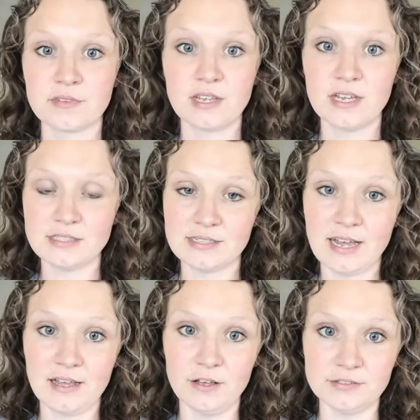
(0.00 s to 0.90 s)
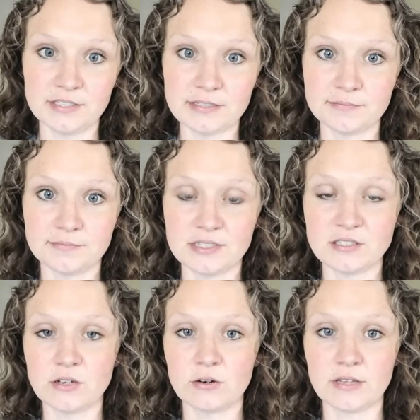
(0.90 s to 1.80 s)
It's not healthy. It's
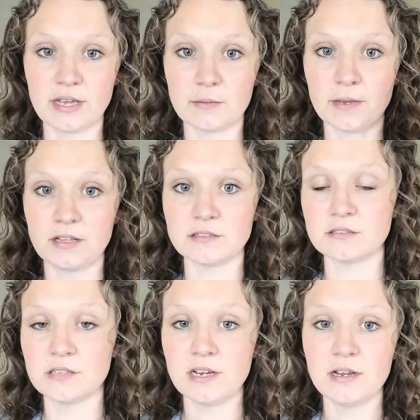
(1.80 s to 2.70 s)
totally out of balance.